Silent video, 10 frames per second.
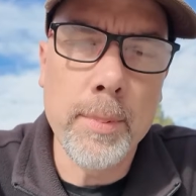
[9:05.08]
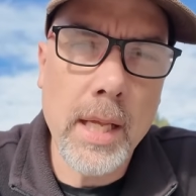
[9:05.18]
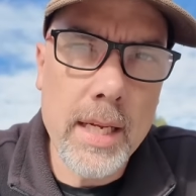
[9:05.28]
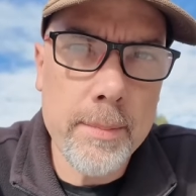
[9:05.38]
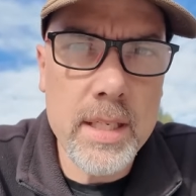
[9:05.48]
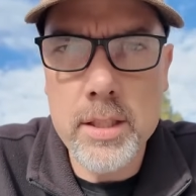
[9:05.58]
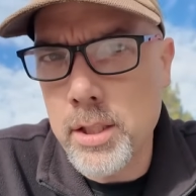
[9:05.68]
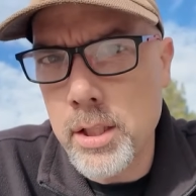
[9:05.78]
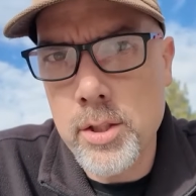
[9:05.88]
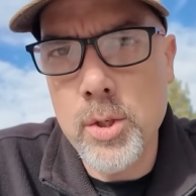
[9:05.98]
reply to
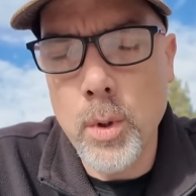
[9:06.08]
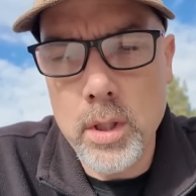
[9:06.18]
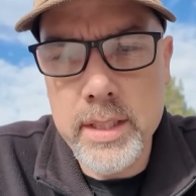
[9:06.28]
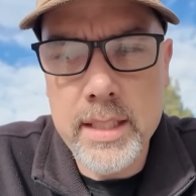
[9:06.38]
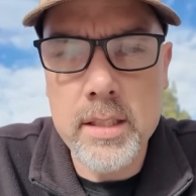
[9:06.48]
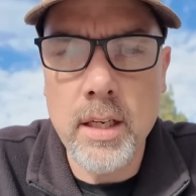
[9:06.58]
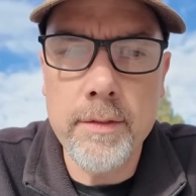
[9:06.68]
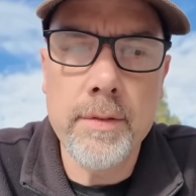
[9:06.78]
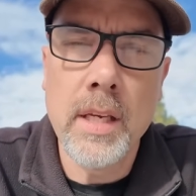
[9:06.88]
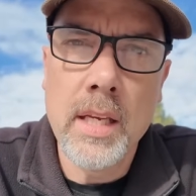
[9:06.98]
messages, do all of that
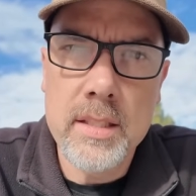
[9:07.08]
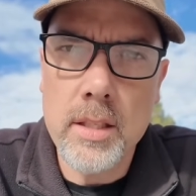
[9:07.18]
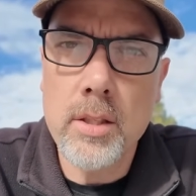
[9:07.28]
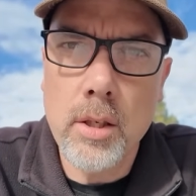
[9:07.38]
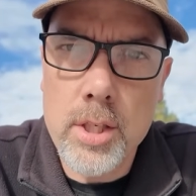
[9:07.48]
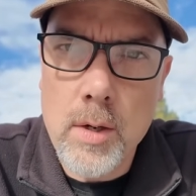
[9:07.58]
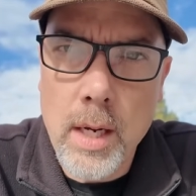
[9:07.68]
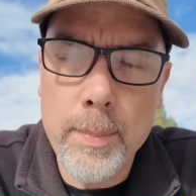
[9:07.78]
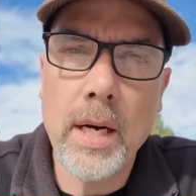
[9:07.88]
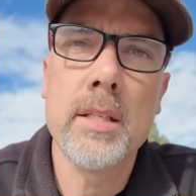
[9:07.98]
stuff, send it all to your
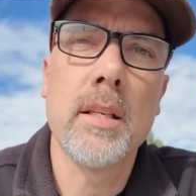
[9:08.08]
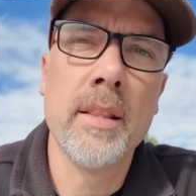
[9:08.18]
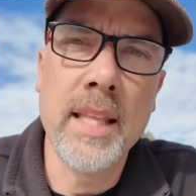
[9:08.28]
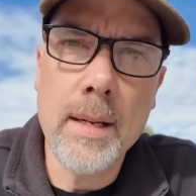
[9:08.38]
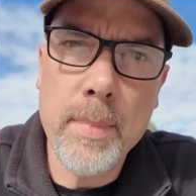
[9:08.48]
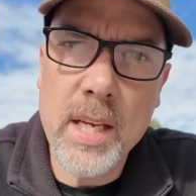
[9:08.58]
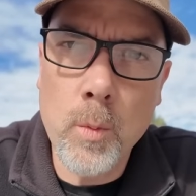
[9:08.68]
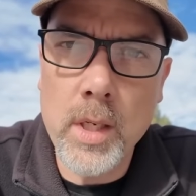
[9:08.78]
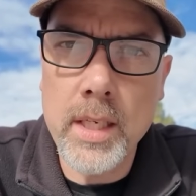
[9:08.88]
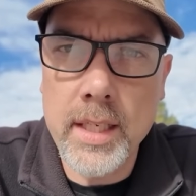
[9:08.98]
outbox, then
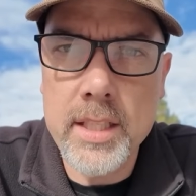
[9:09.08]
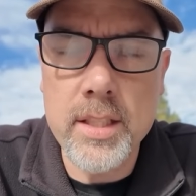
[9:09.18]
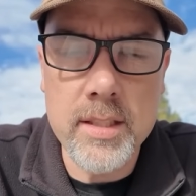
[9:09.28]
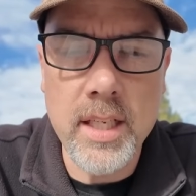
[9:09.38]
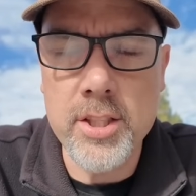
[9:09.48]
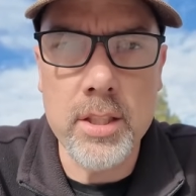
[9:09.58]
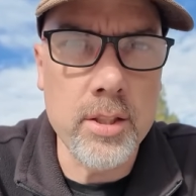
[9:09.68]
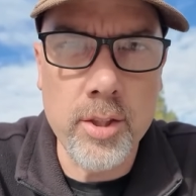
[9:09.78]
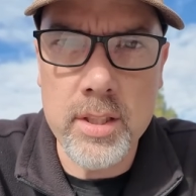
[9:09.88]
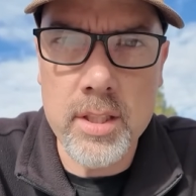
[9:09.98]
make one connection
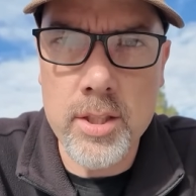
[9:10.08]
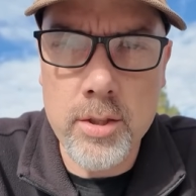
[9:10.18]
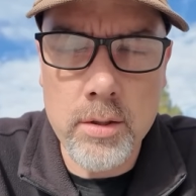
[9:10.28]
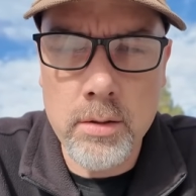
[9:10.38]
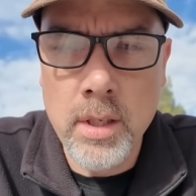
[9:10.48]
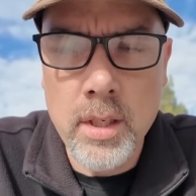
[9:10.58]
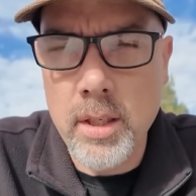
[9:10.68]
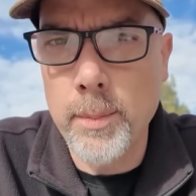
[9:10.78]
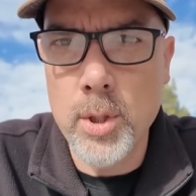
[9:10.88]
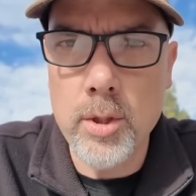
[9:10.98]
session. You can sit your
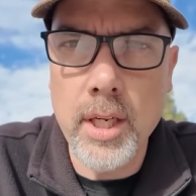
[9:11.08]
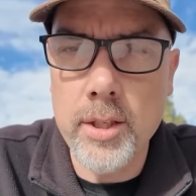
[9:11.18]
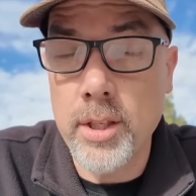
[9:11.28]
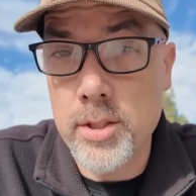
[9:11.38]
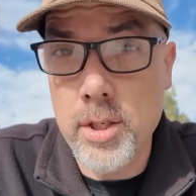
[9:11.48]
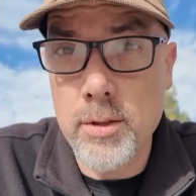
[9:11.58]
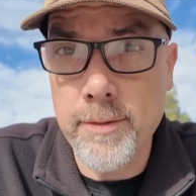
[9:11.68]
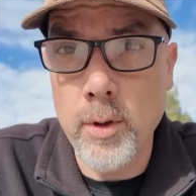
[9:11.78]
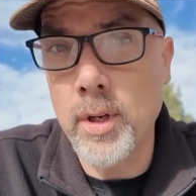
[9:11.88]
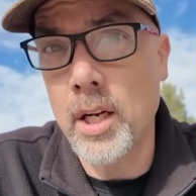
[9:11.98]
computer down, you can sit your
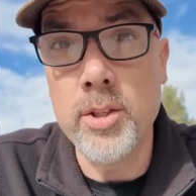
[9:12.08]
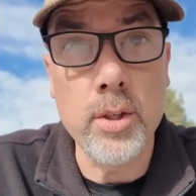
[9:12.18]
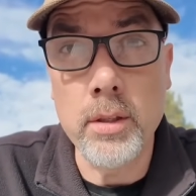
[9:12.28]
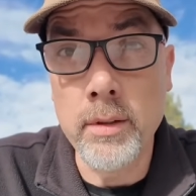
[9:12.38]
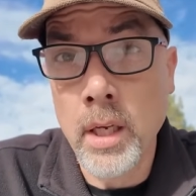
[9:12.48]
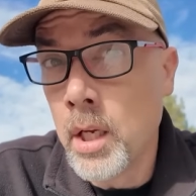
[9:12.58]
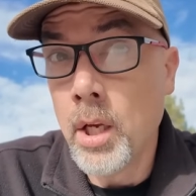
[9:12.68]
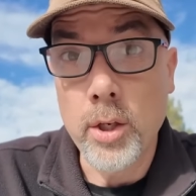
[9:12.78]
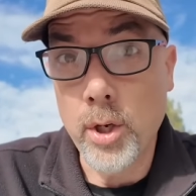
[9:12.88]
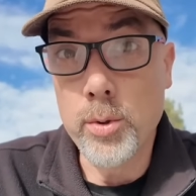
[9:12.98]
phone down, and you can
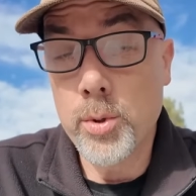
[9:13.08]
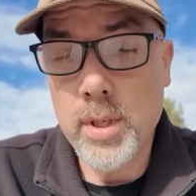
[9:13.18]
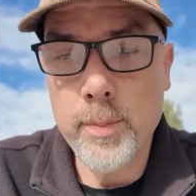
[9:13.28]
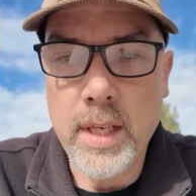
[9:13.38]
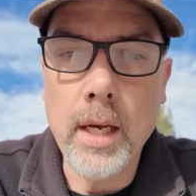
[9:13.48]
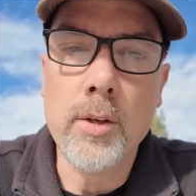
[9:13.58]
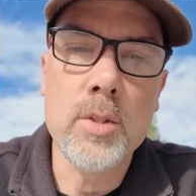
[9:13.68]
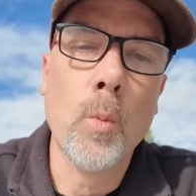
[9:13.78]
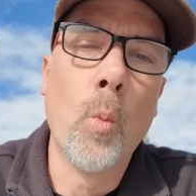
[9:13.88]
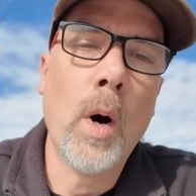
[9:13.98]
go do something
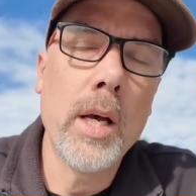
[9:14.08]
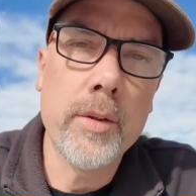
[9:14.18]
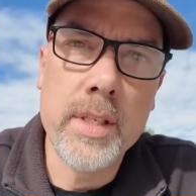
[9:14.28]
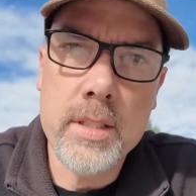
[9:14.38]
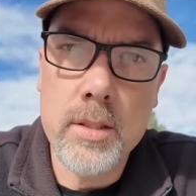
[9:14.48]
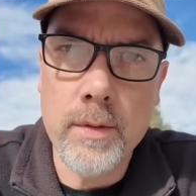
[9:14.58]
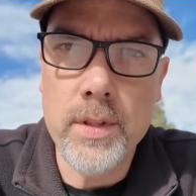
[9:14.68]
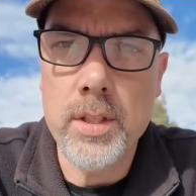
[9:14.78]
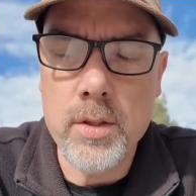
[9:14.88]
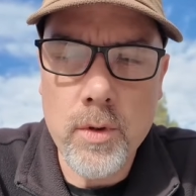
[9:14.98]
else while this
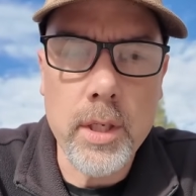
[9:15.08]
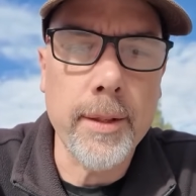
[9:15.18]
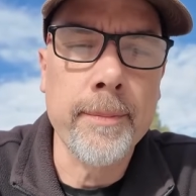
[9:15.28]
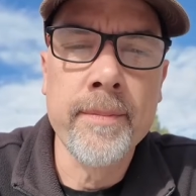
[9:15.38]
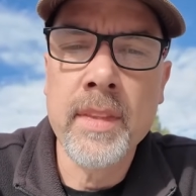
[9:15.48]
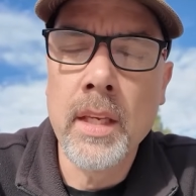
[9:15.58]
service is running.